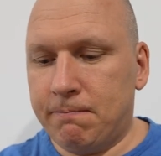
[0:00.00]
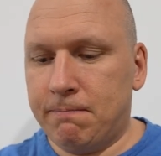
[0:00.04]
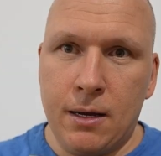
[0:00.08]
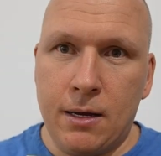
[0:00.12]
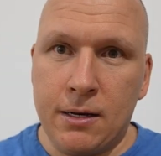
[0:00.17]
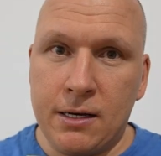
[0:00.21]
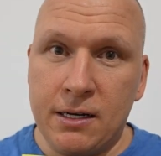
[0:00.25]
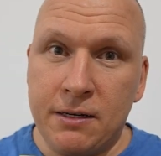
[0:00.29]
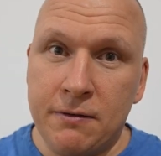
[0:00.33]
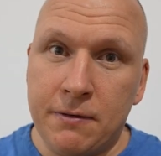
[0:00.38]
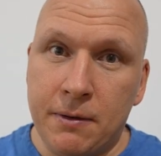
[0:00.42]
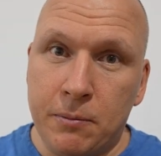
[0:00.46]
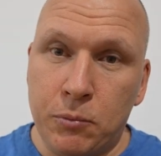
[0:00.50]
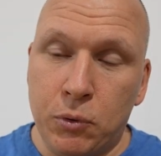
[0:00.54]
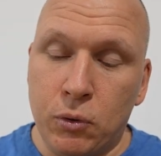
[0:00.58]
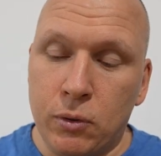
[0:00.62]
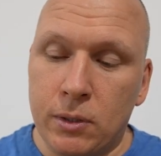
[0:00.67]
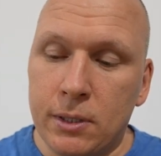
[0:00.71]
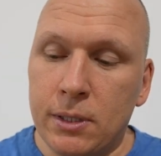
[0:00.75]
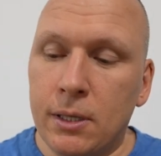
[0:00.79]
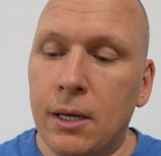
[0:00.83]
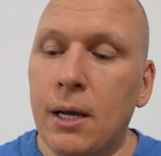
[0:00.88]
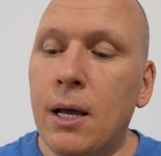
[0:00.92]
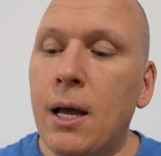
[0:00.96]
read the
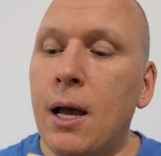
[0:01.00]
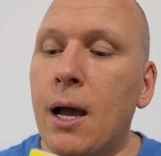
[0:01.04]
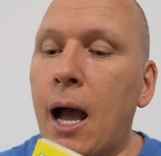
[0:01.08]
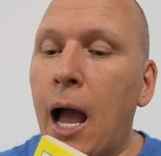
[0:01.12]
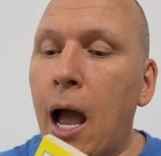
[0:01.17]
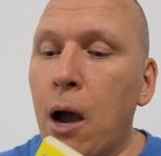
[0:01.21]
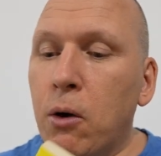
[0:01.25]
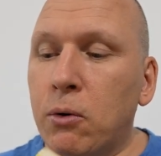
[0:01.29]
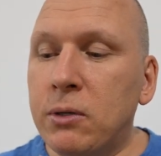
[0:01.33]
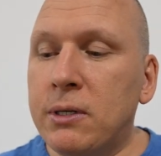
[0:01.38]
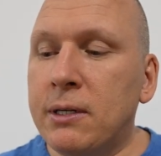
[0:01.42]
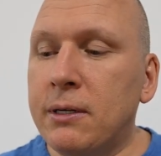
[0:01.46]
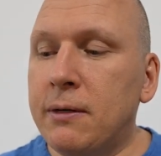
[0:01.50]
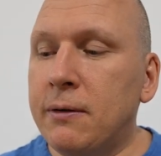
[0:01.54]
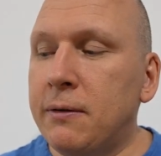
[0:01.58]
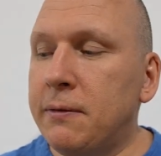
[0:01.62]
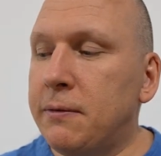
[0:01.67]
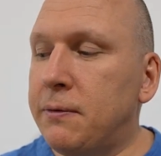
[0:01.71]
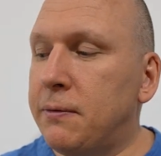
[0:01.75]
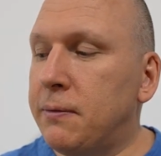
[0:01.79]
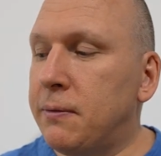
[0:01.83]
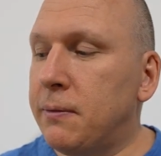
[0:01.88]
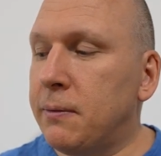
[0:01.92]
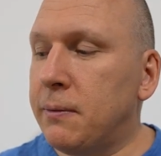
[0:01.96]
book. I would
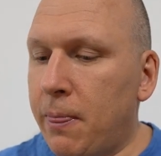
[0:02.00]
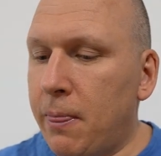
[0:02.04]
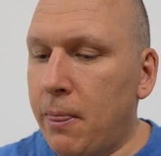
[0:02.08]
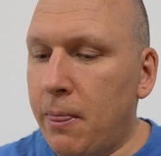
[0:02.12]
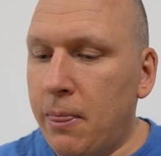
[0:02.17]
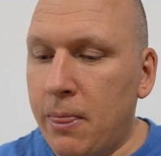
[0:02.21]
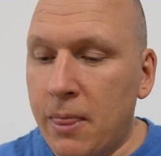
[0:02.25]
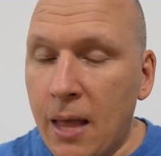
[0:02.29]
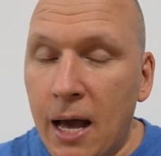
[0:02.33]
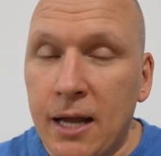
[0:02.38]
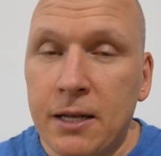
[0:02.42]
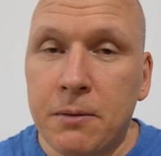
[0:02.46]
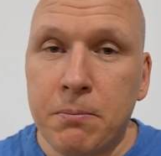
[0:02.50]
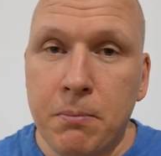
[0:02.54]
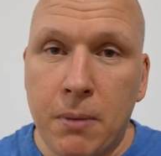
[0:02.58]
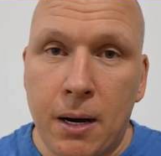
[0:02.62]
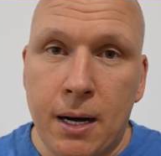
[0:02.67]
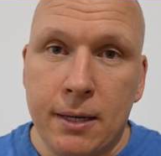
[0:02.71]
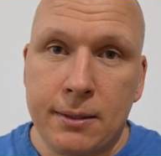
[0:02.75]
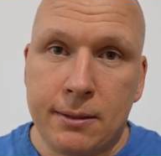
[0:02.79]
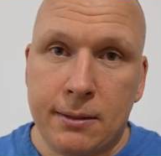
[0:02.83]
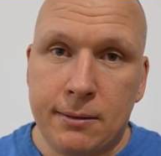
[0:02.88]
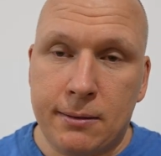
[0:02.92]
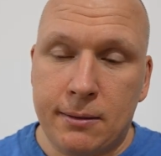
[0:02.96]
have not
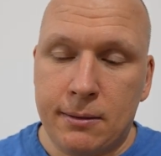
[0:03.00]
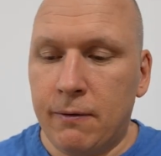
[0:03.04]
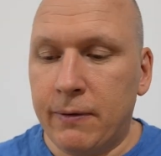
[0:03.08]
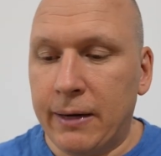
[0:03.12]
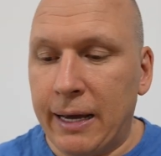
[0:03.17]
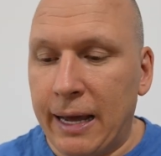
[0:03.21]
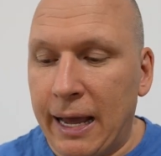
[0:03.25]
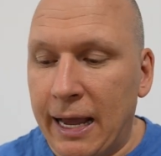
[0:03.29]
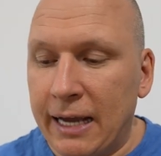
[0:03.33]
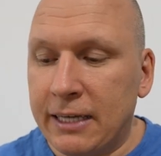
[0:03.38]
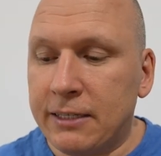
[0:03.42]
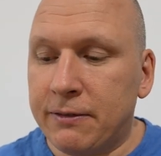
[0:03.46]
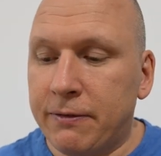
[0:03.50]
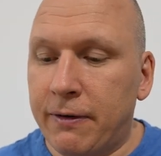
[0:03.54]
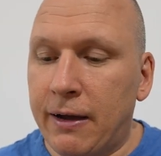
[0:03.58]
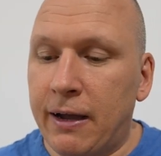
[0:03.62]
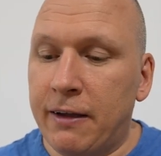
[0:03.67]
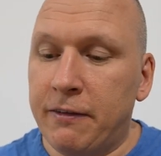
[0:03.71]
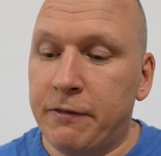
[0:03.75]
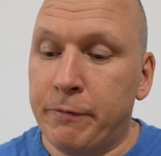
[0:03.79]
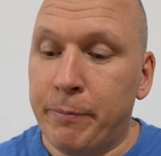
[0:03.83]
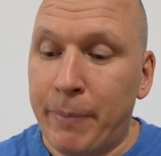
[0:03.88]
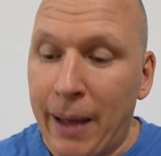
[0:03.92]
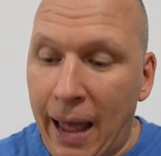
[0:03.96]
bought the
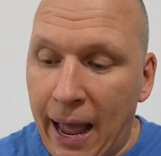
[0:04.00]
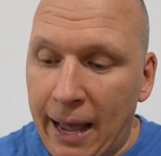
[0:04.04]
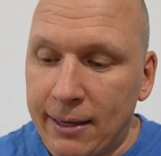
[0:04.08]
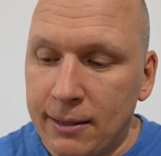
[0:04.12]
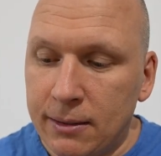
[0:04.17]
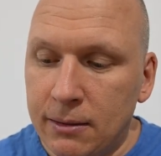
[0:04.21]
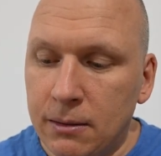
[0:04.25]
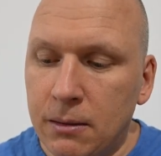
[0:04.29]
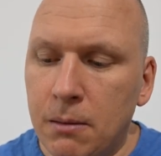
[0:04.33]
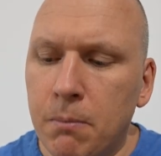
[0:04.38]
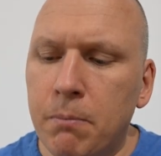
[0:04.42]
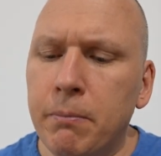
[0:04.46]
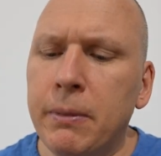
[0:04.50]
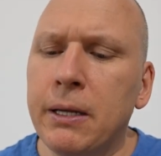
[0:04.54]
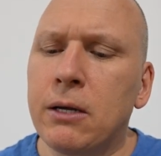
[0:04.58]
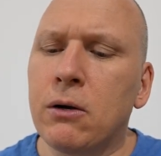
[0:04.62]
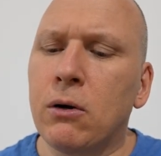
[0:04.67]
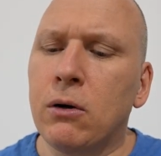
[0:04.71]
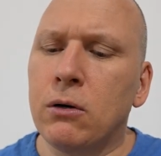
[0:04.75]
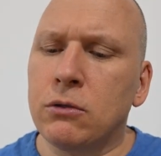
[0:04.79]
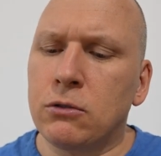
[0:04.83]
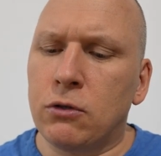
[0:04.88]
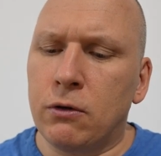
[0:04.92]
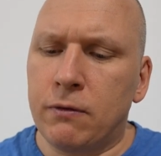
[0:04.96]
X5 back
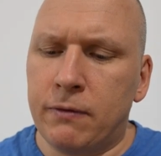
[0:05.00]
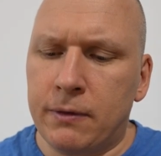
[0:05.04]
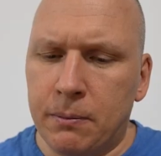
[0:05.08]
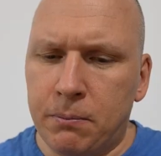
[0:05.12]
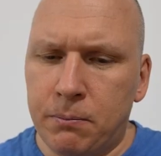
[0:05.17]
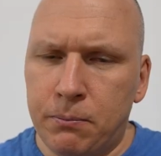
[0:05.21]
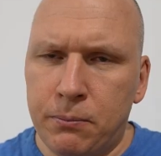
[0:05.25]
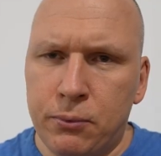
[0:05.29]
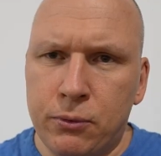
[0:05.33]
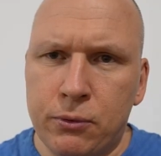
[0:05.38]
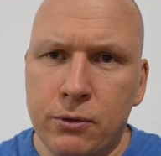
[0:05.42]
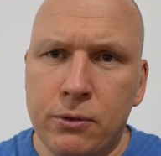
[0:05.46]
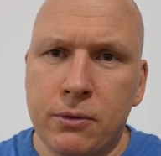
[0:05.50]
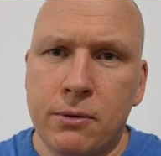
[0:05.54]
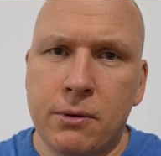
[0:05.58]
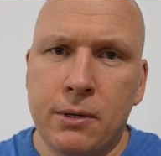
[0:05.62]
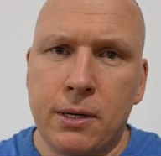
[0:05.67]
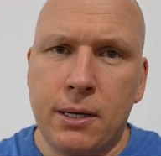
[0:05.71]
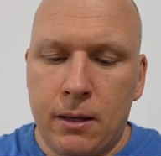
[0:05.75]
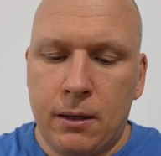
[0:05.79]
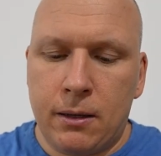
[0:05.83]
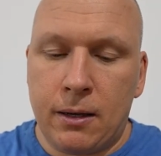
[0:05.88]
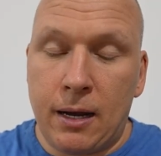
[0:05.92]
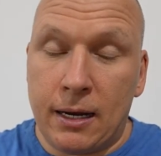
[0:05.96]
because of a poor
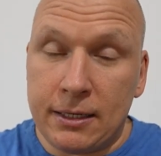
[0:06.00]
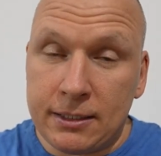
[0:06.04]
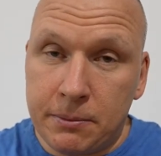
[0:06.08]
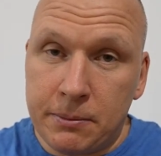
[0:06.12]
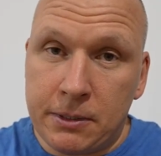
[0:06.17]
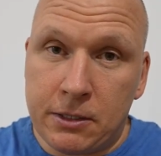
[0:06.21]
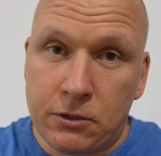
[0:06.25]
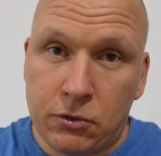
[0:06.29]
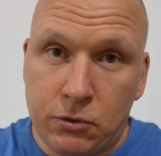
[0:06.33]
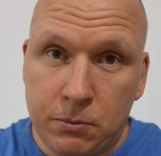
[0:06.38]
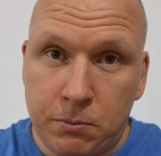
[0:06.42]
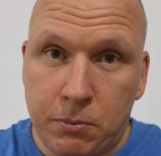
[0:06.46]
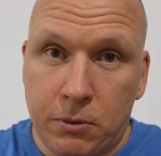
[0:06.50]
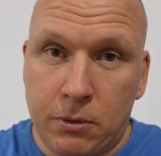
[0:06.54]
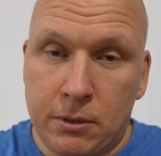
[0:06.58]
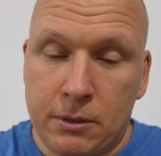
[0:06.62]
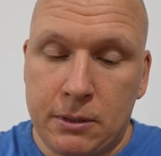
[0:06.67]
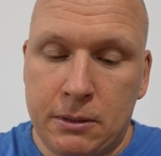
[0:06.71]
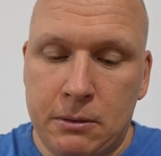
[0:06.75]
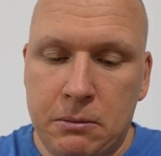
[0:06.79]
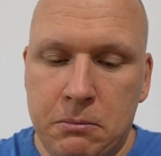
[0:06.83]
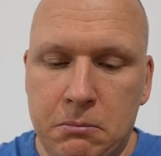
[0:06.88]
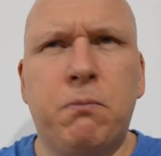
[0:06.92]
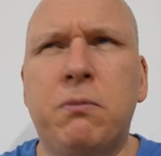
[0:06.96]
customer
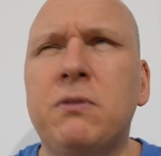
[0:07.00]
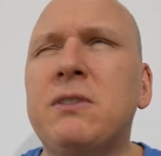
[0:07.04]
support.